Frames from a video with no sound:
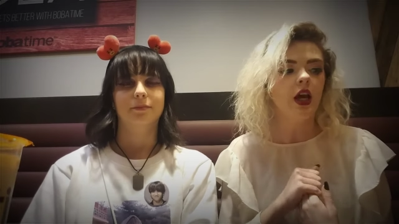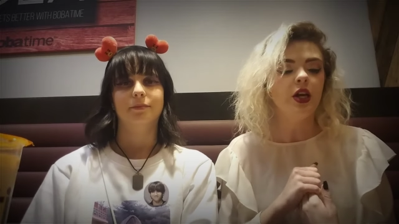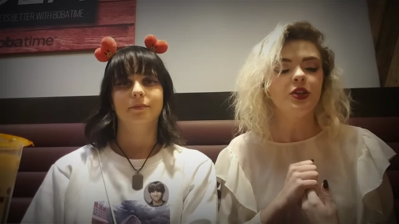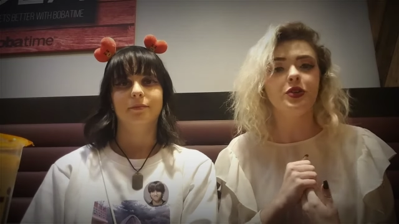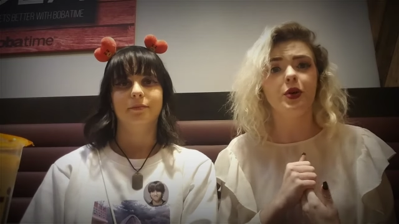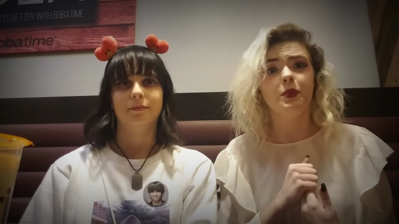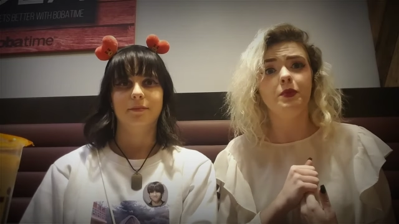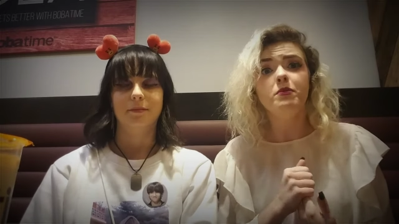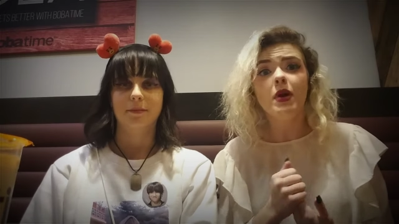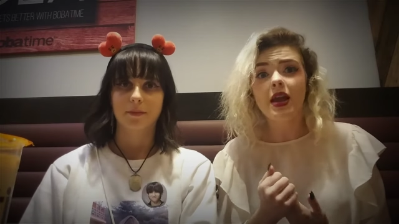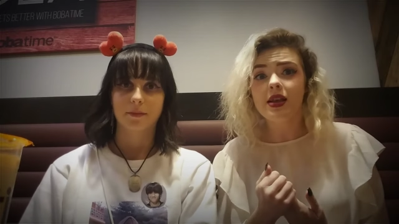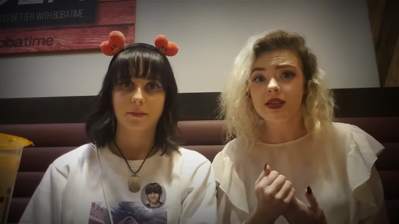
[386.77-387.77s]
Speaker 1: to
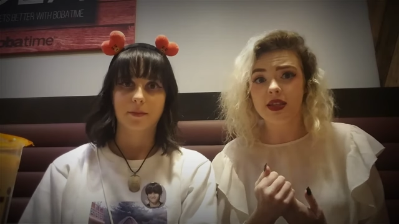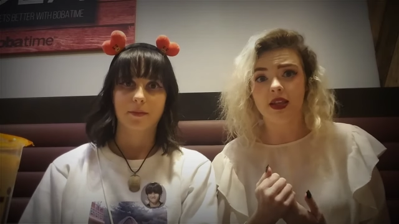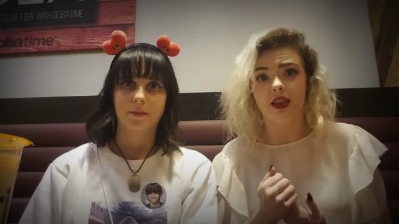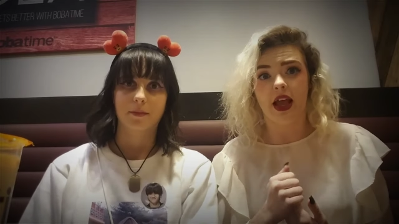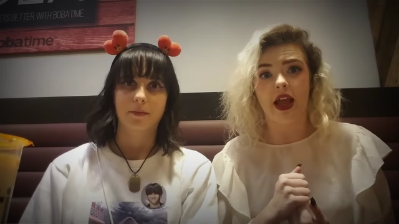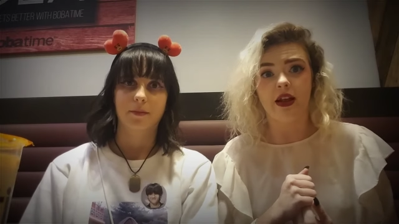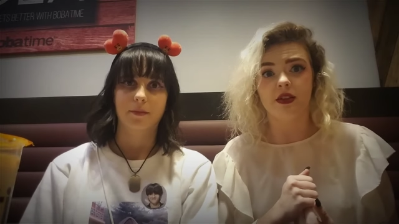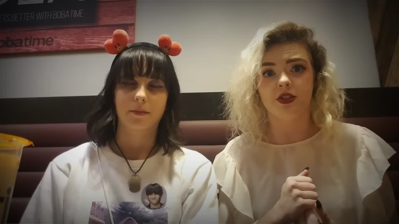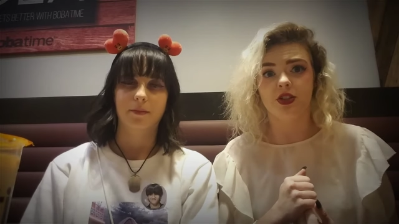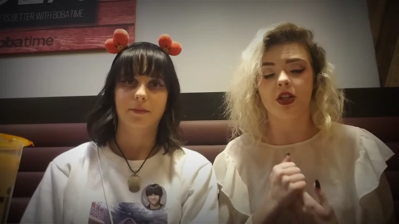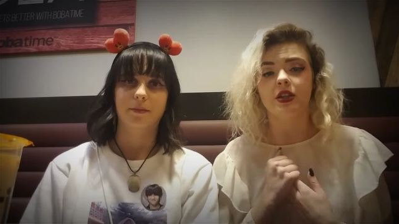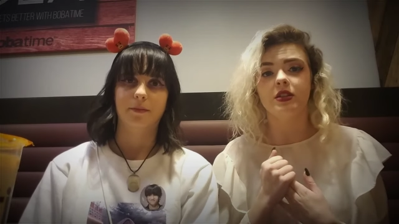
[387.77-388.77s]
amazing lengths
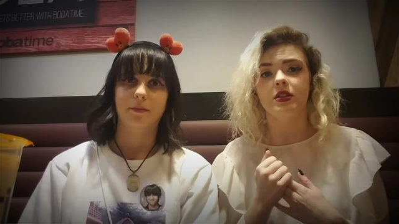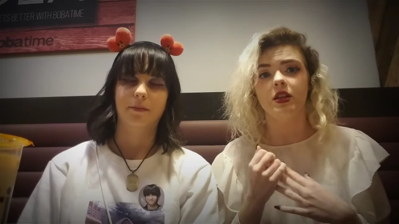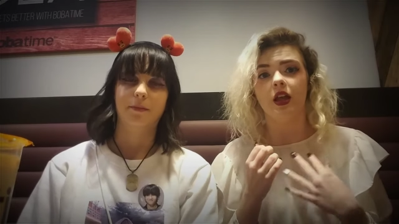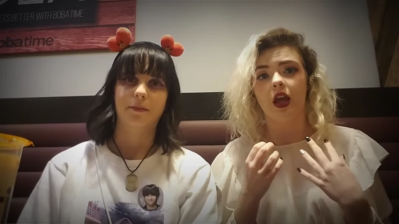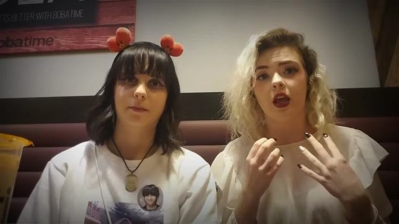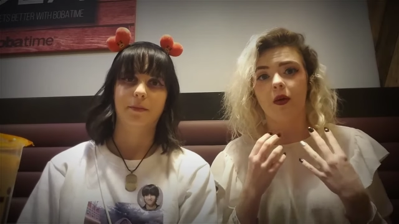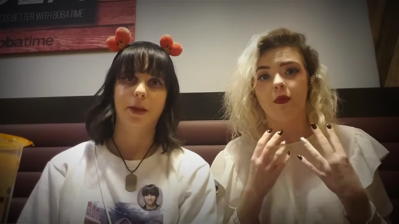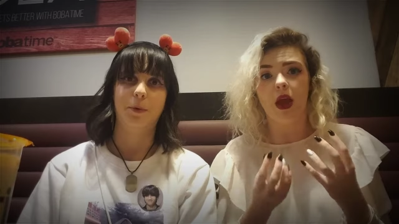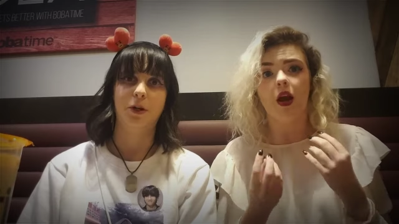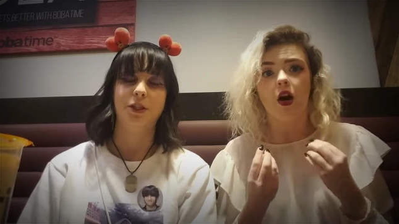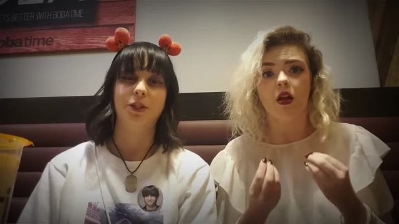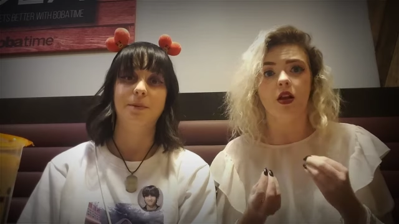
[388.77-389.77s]
just to like they
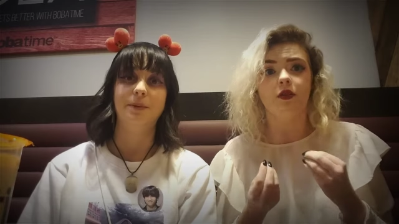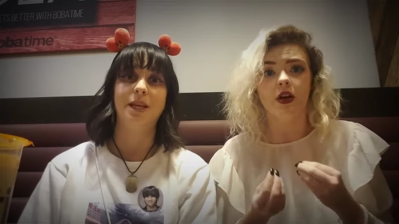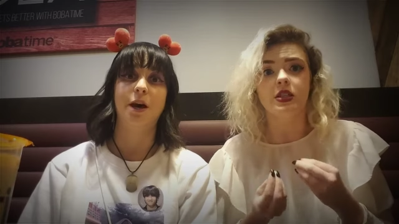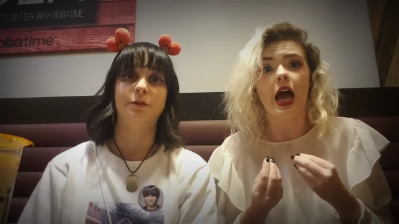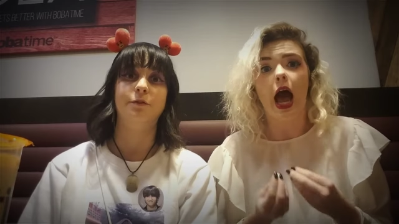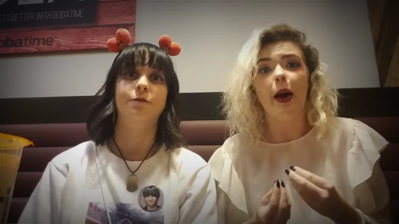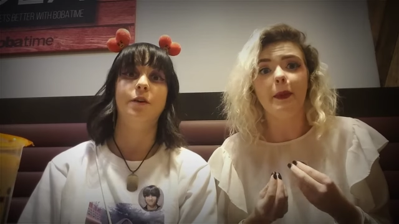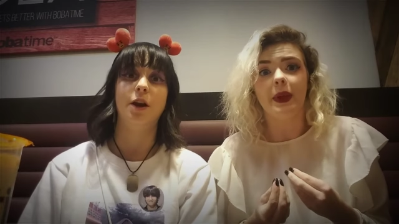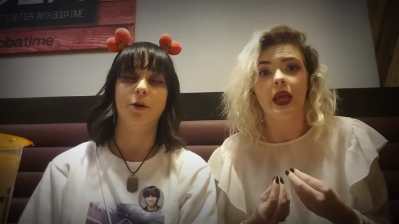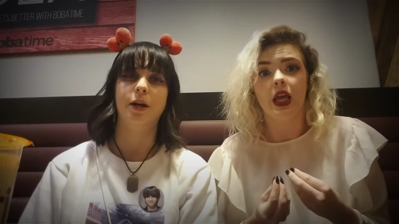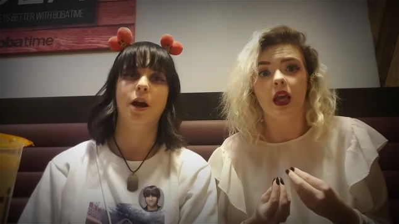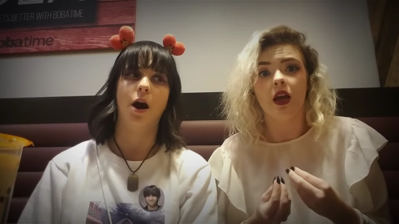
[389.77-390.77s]
push themselves
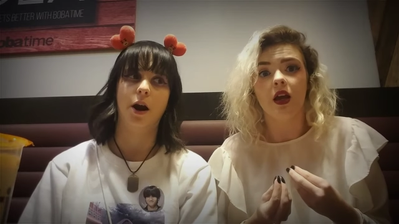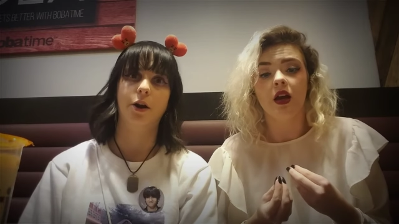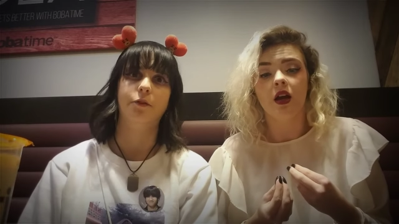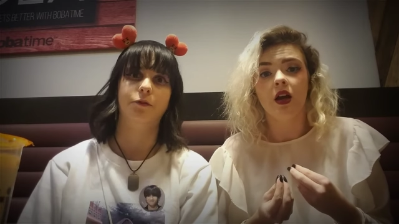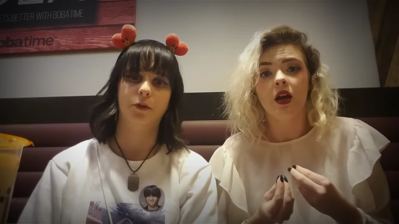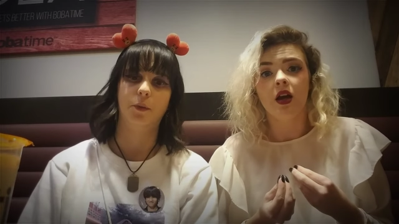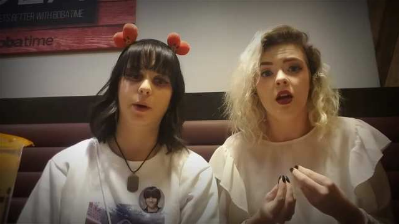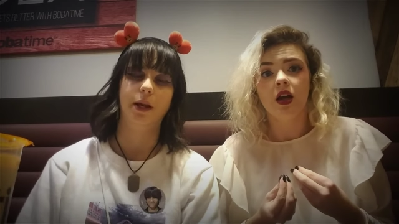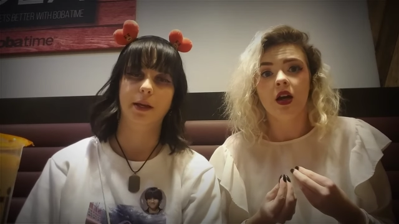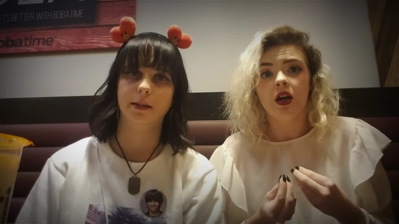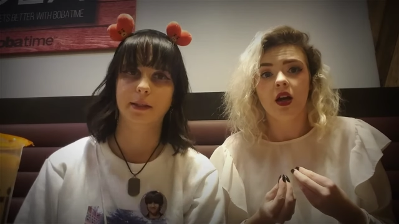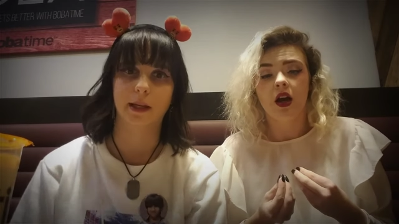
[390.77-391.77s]
very
Speaker 2: hard for
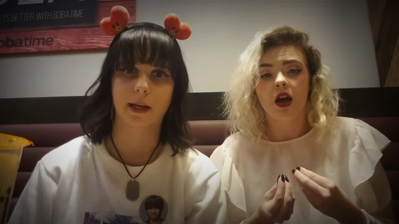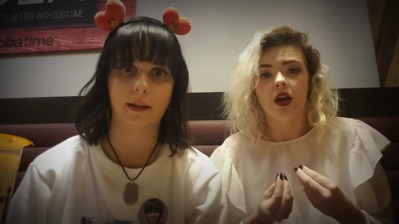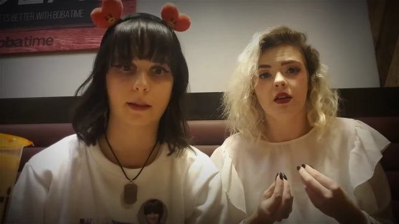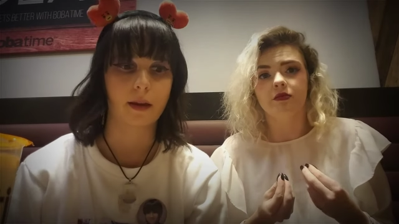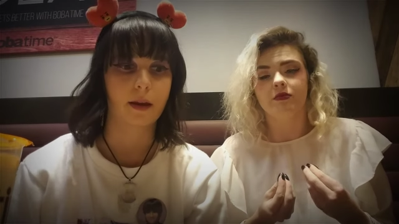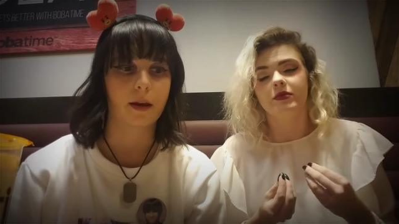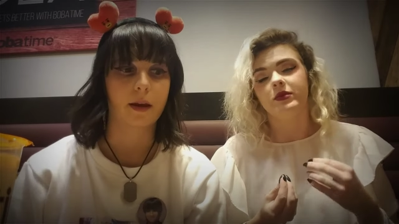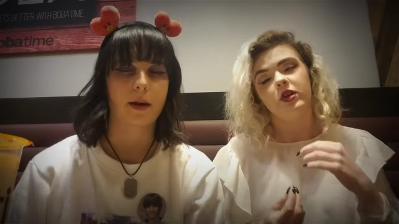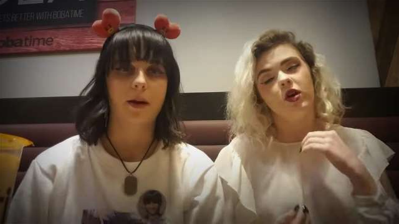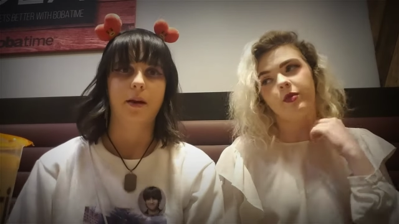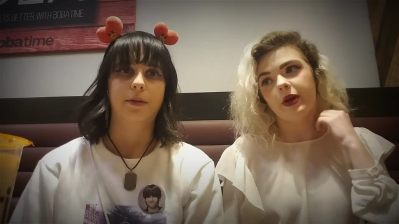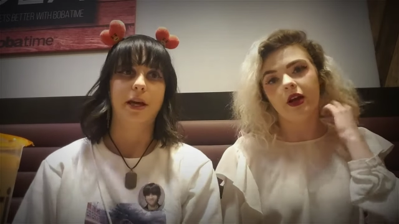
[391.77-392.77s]
wings. Like,
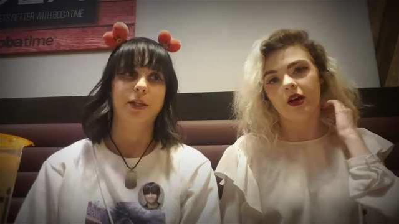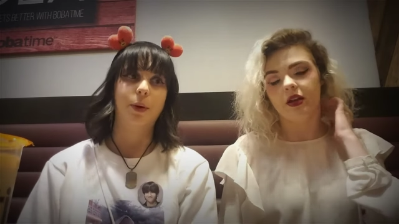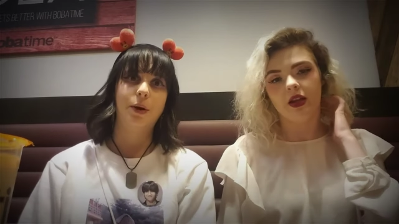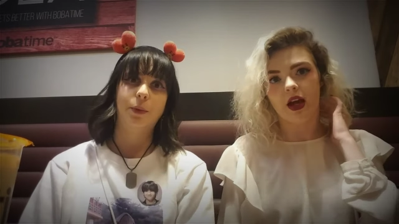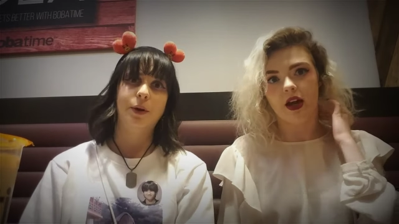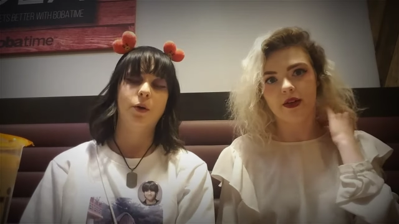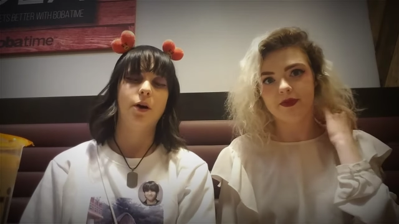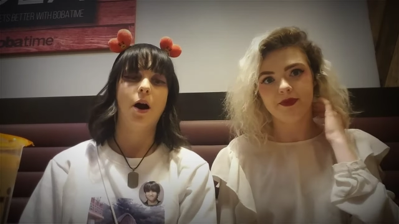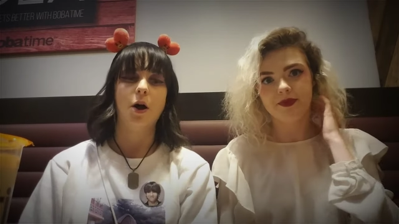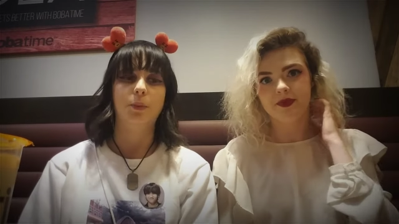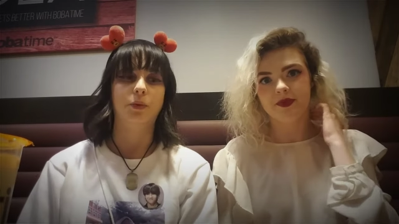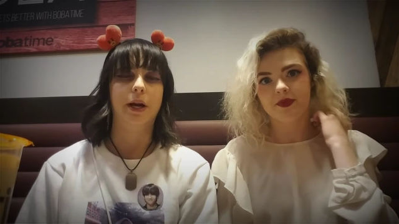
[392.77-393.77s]
oh my that's why we were
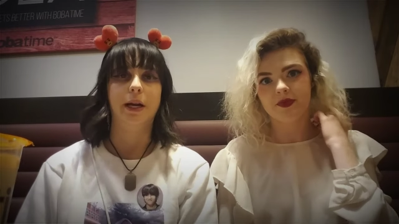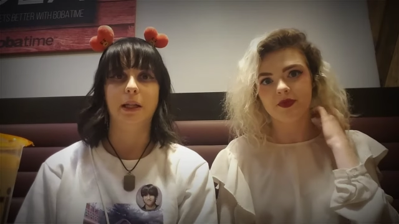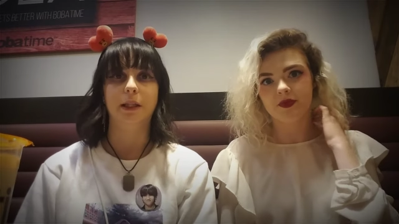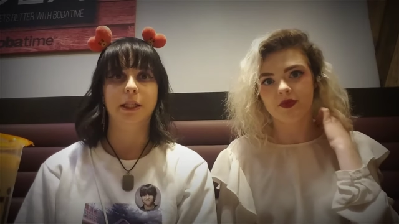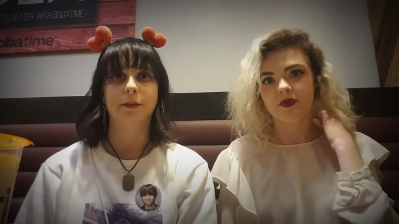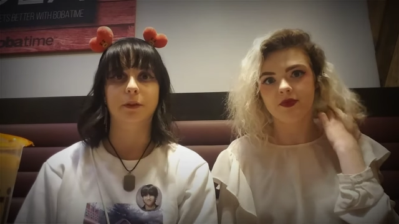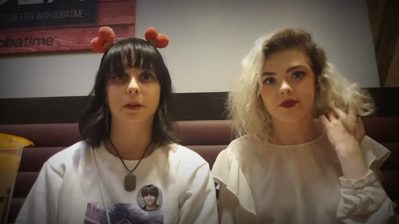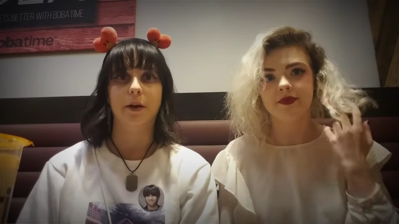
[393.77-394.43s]
all praying at least for Love